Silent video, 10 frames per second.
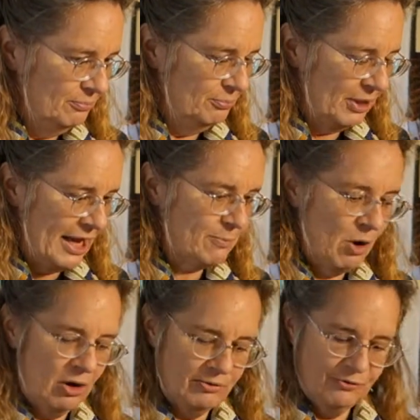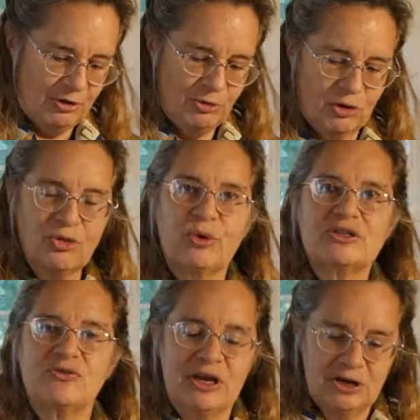Black Hmong from
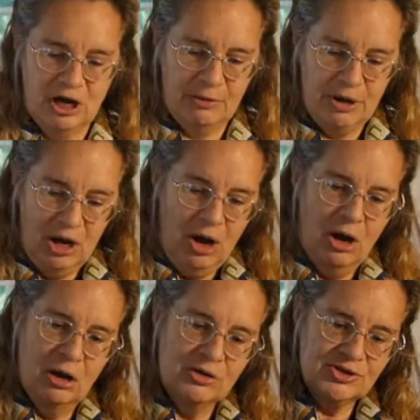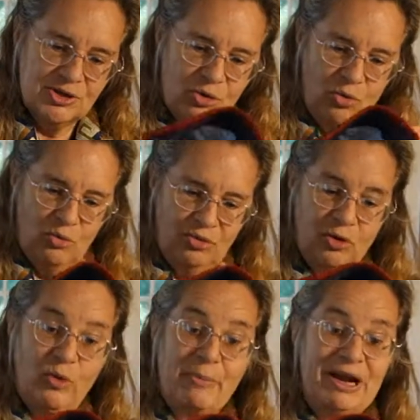northwest Vietnam also, the
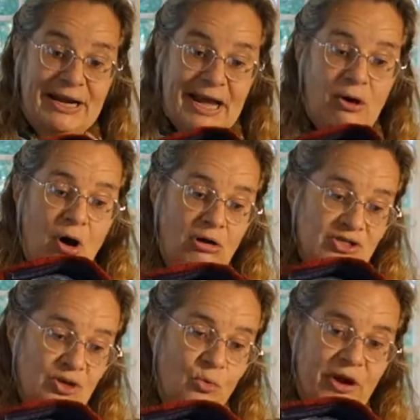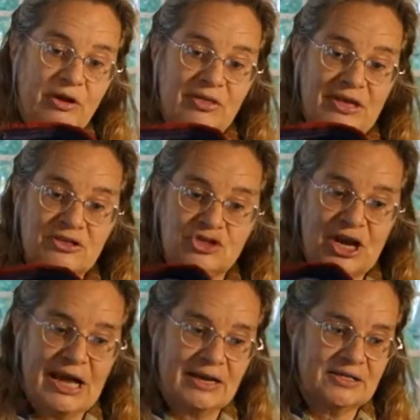women anyhow, also wear these
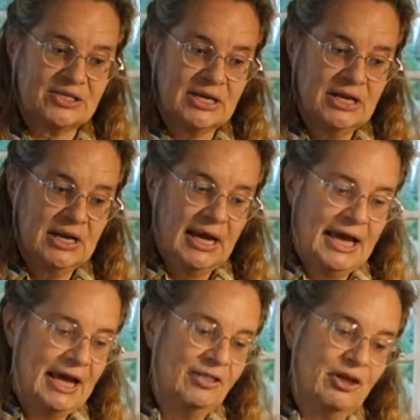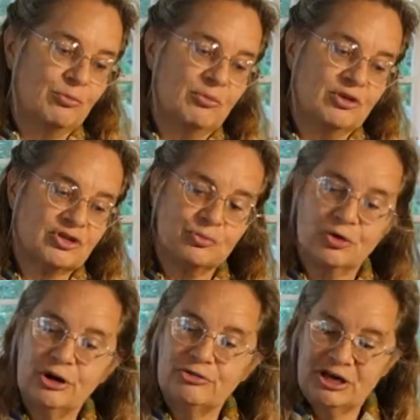jackets. And there's
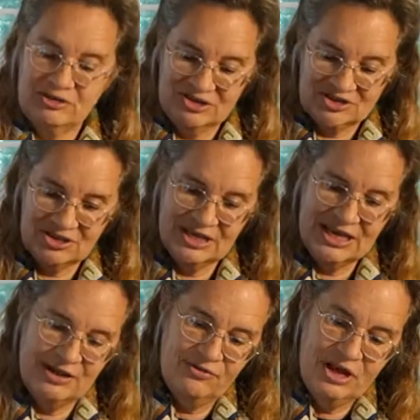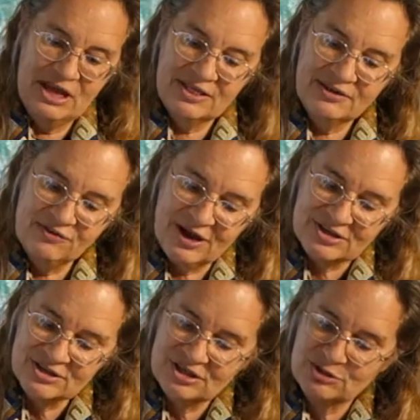embroidery on the sleeve. The
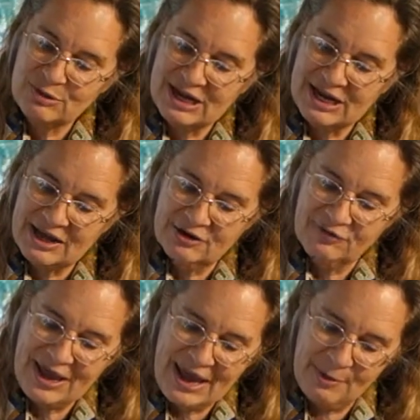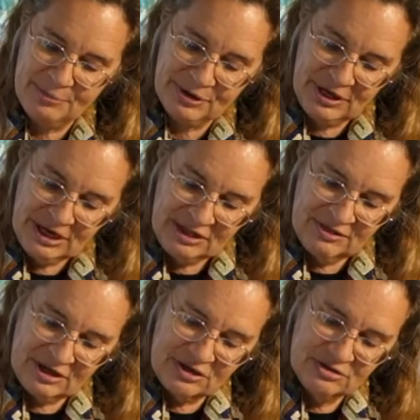vest is made out of hemp.
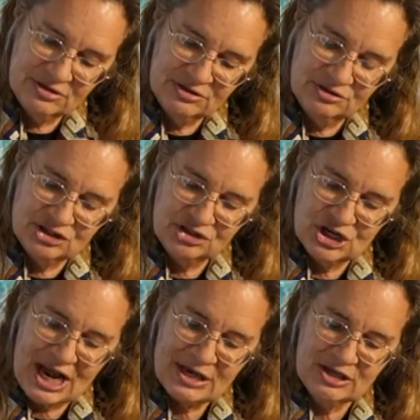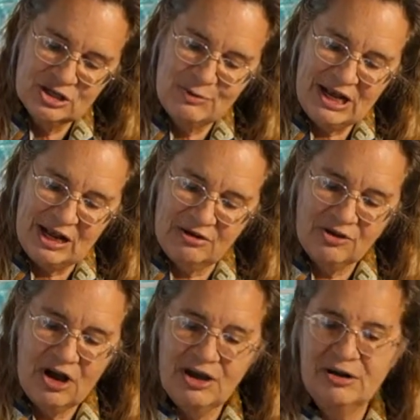The jacket is made out of
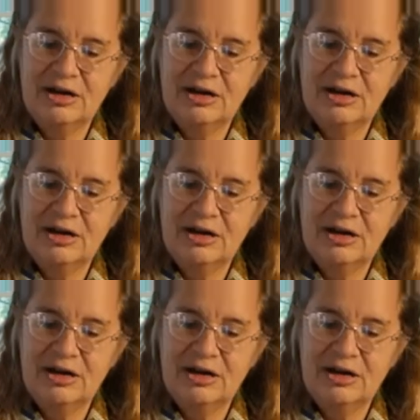cotton.